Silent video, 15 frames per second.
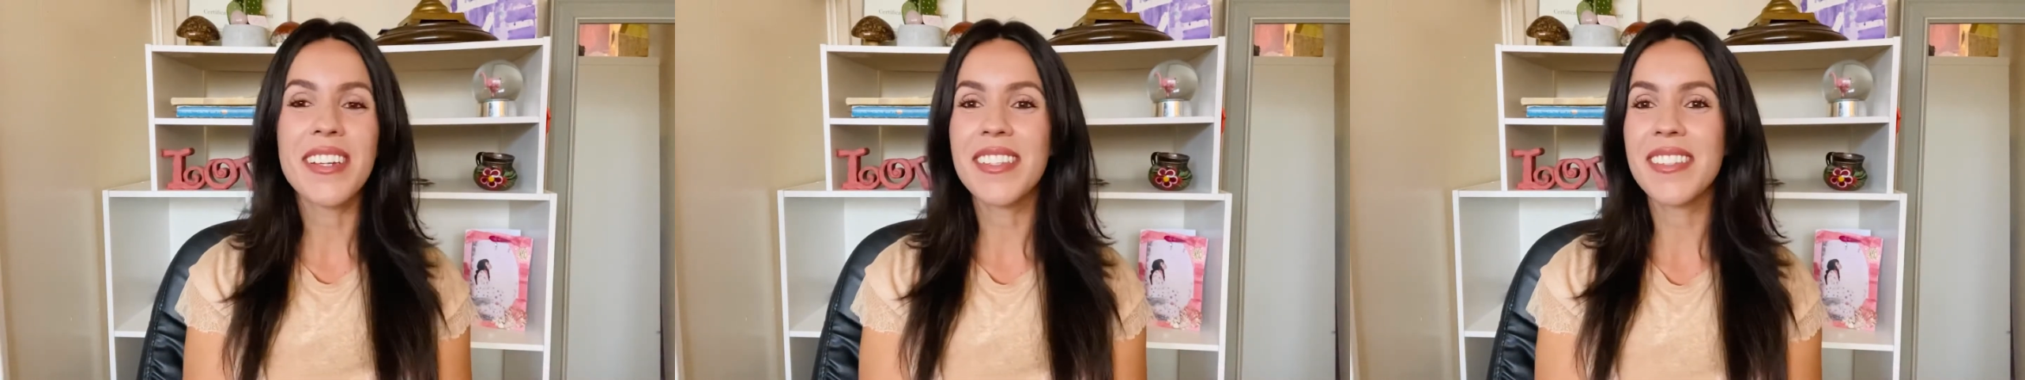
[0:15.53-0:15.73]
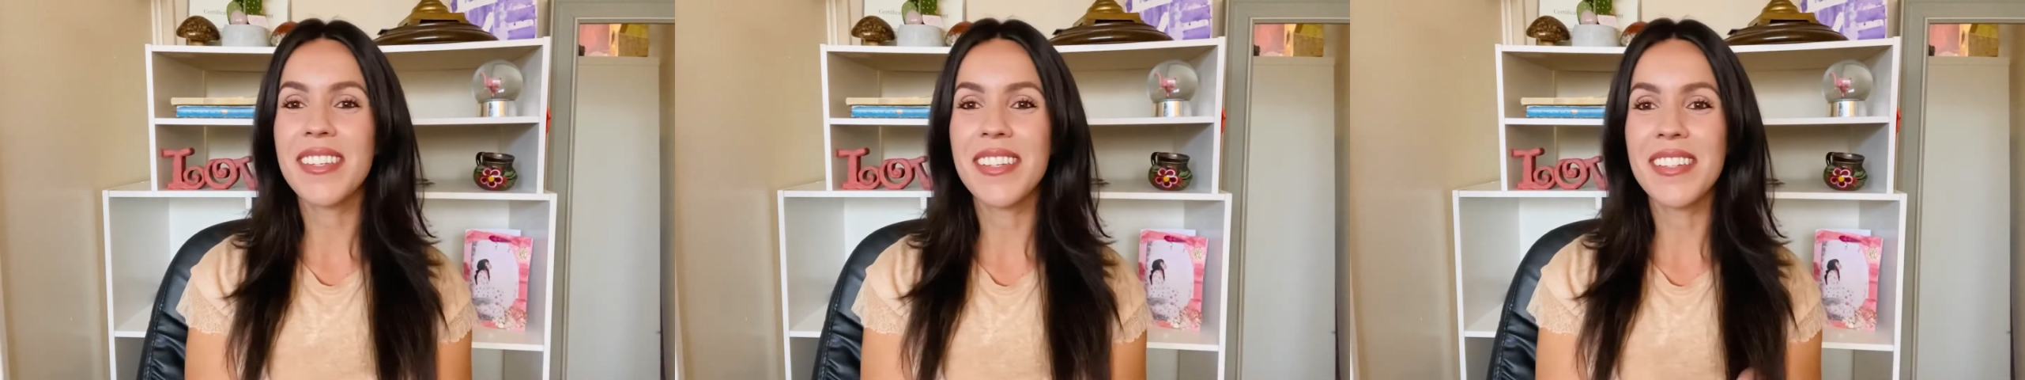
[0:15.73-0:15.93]

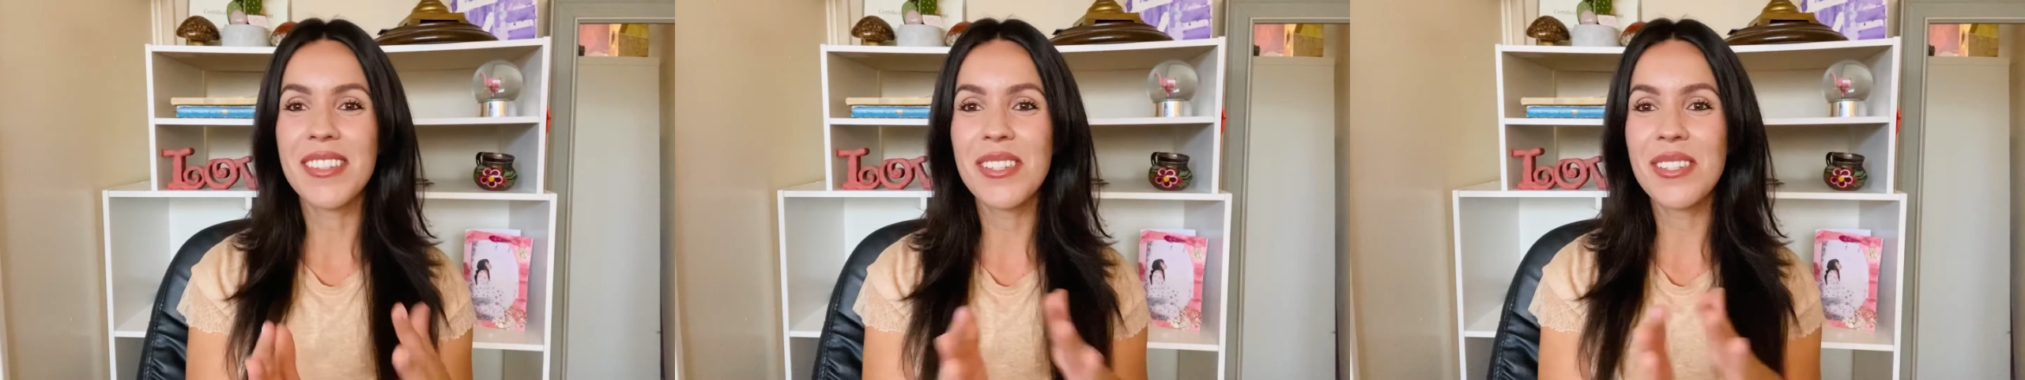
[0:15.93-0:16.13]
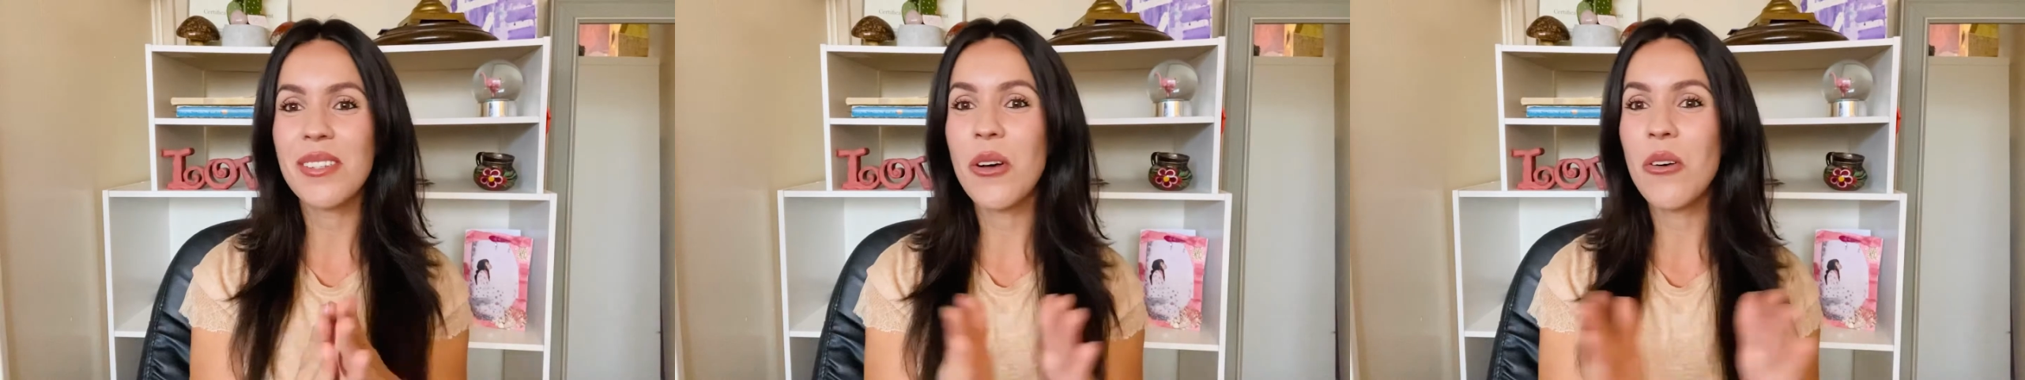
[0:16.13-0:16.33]
us in
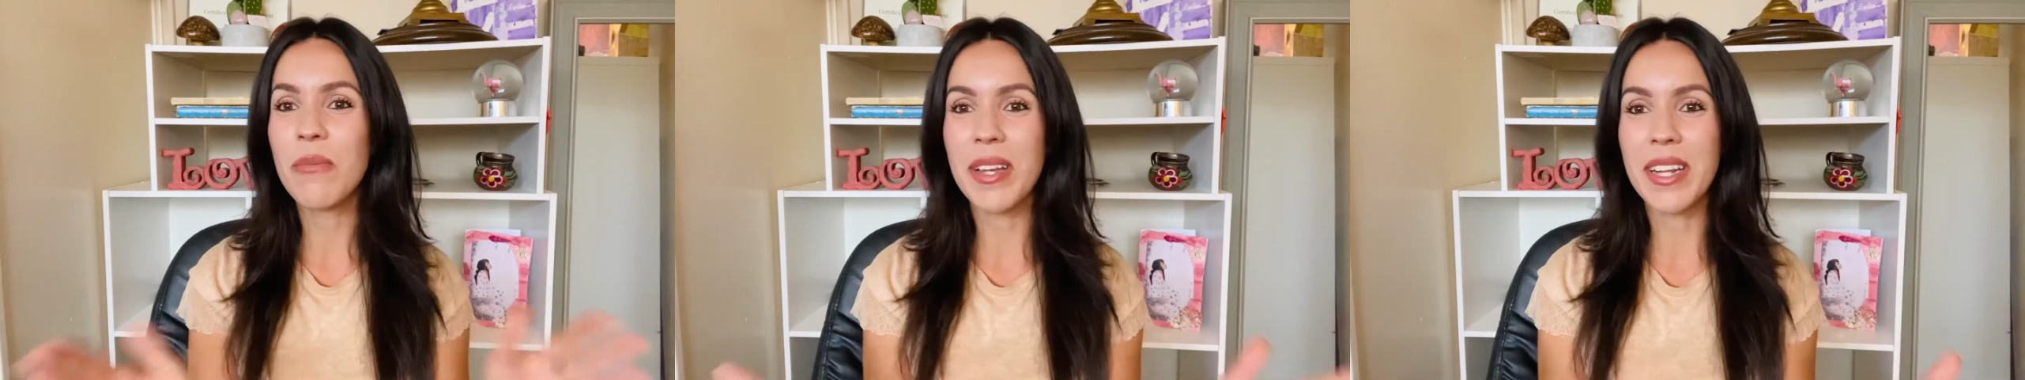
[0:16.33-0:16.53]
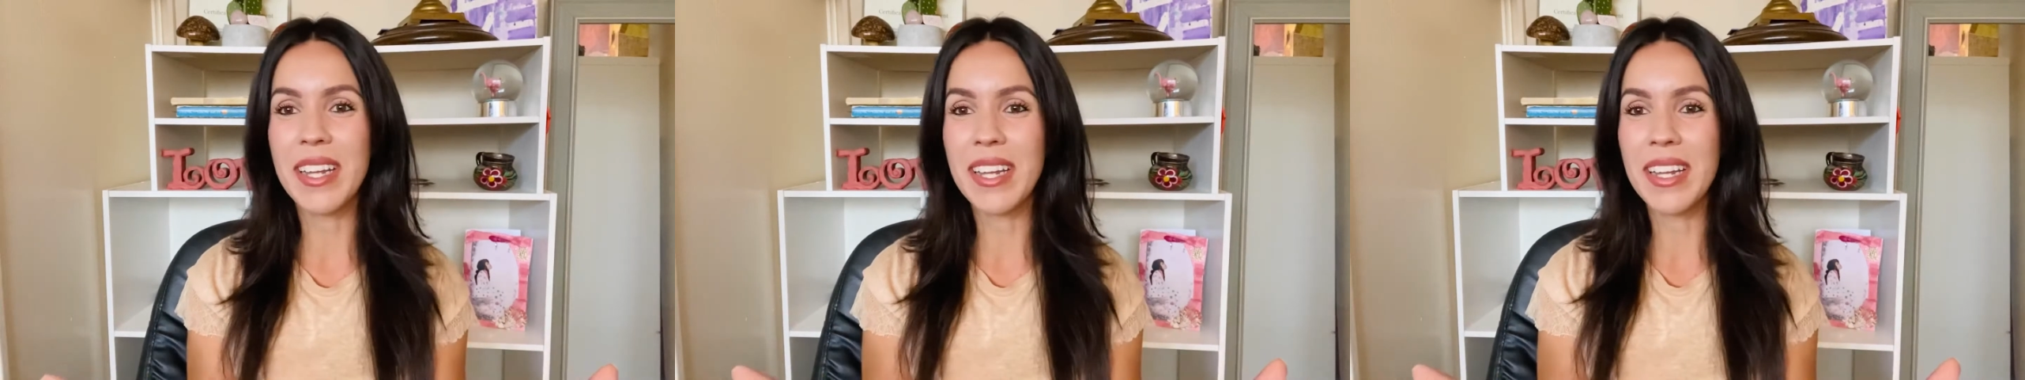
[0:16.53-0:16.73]
so
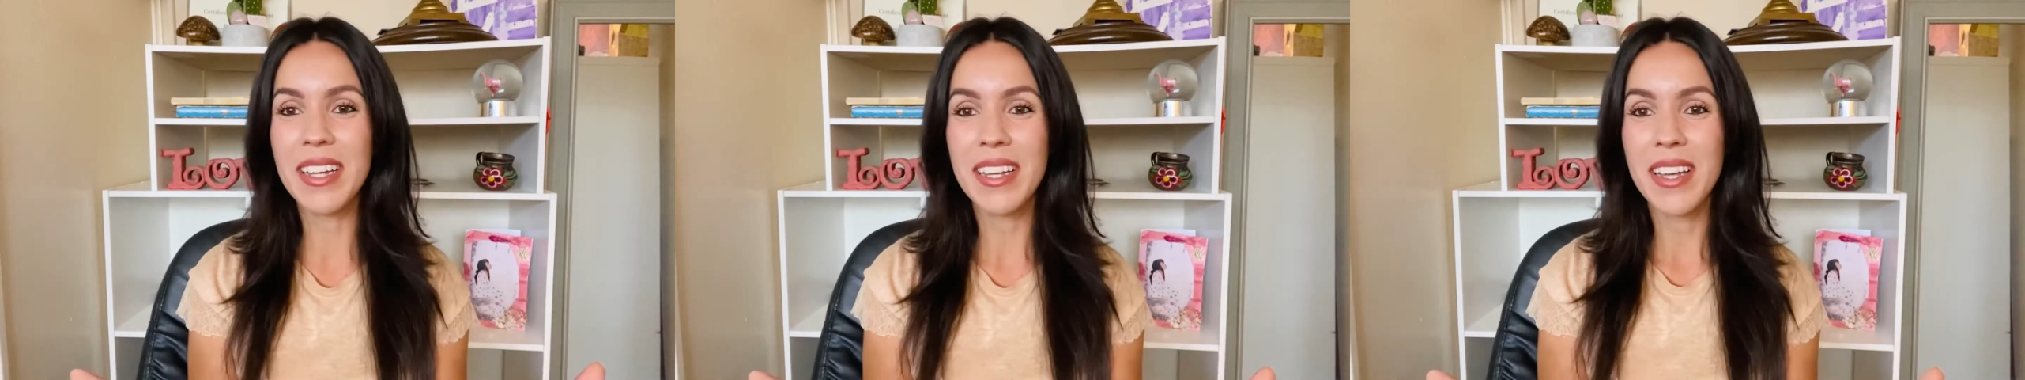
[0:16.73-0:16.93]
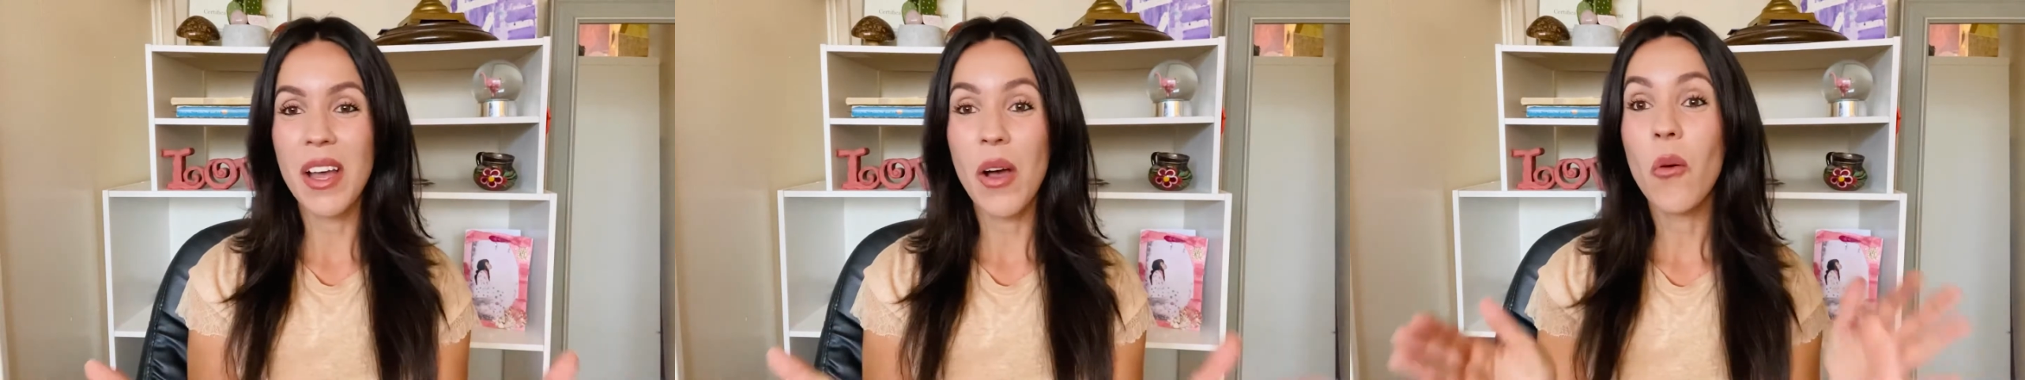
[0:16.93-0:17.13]
many